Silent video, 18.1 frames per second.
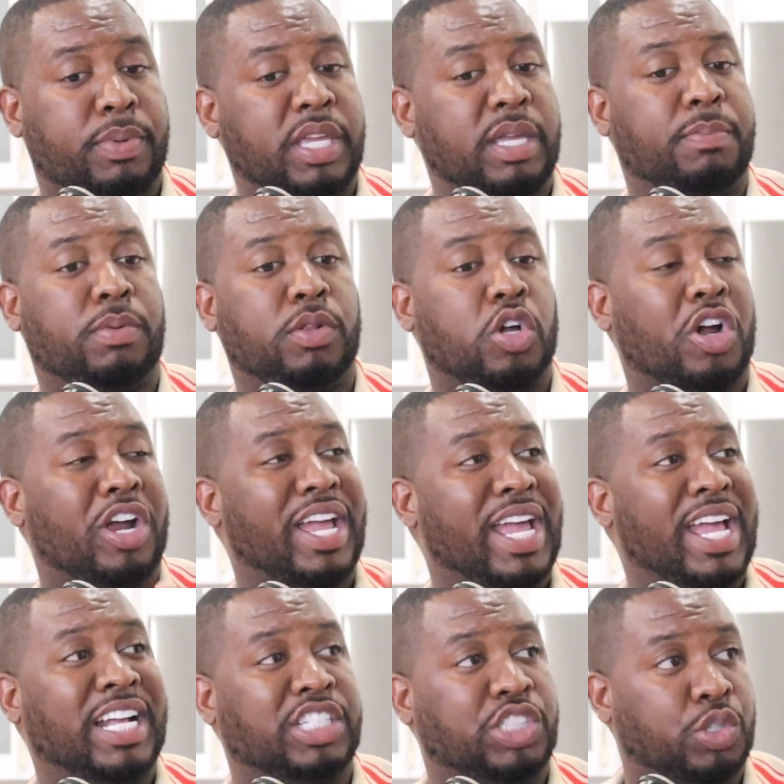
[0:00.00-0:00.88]
If my
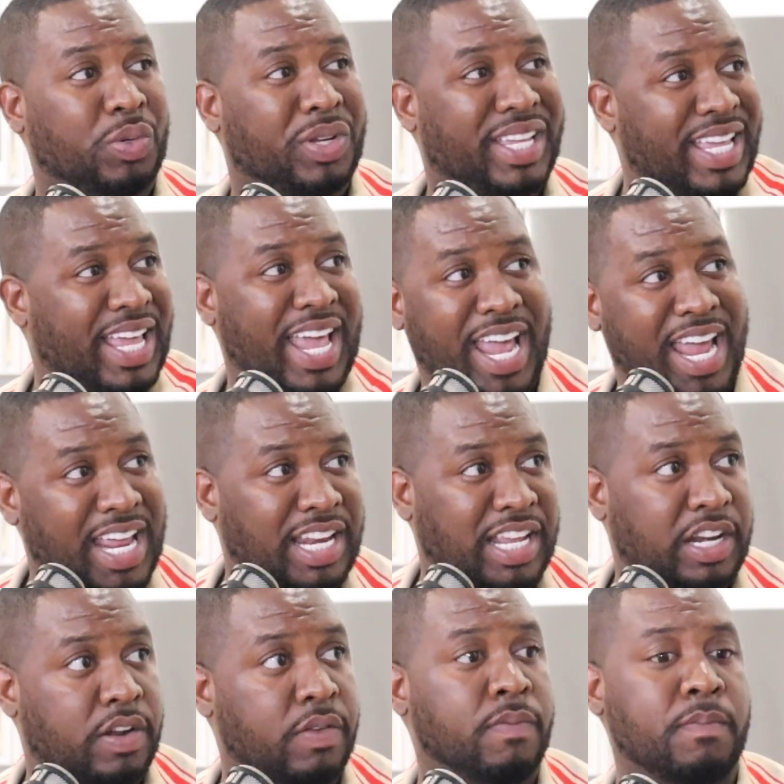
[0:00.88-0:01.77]
people are
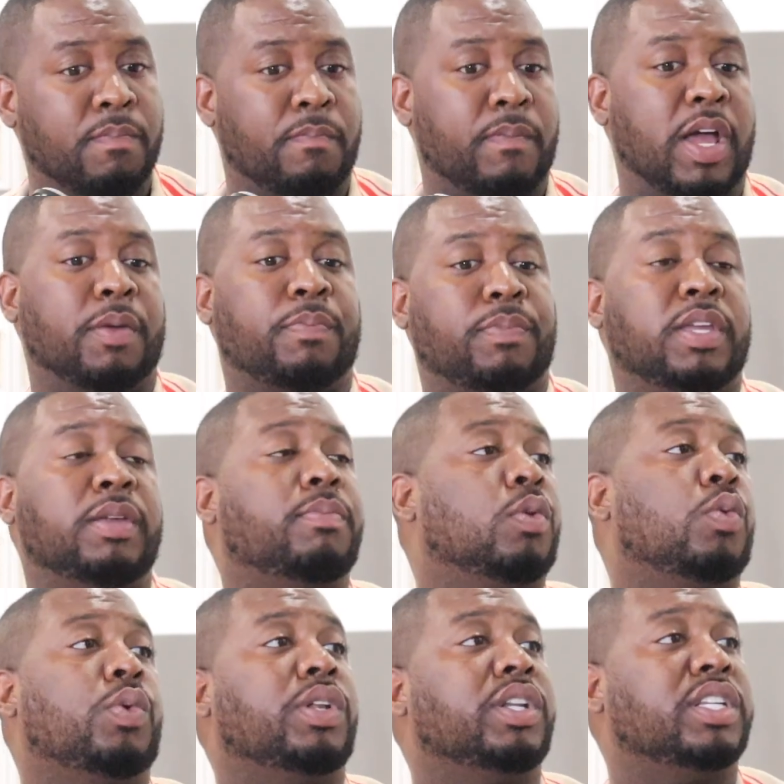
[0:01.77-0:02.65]
educated,
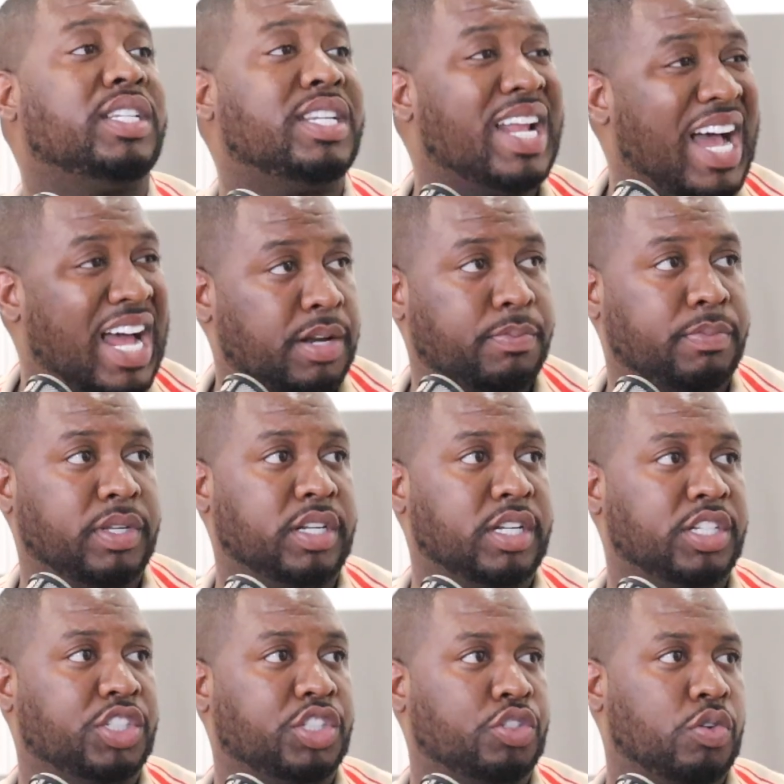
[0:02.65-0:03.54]
my people will
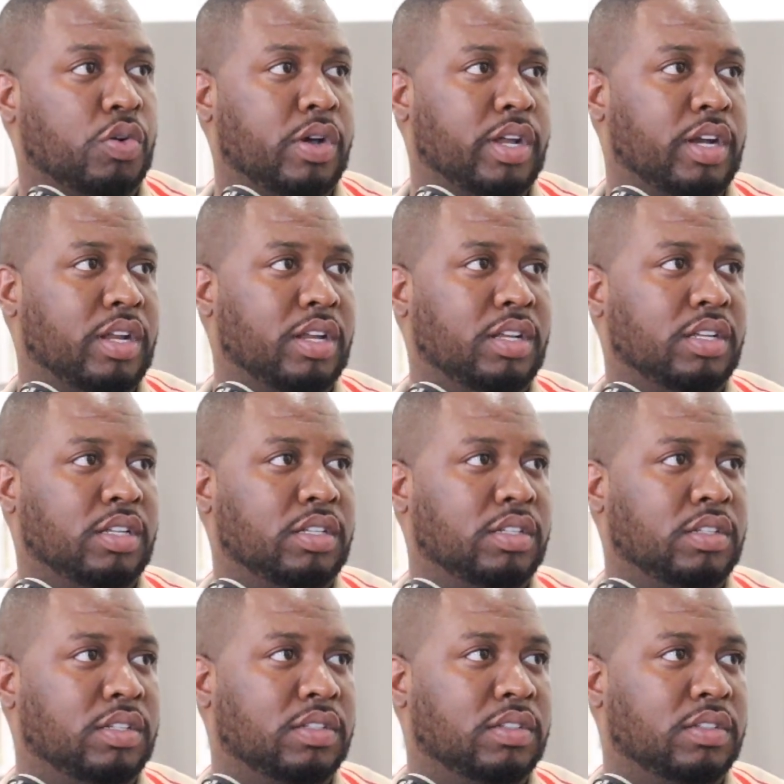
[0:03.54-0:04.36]
not be destroyed.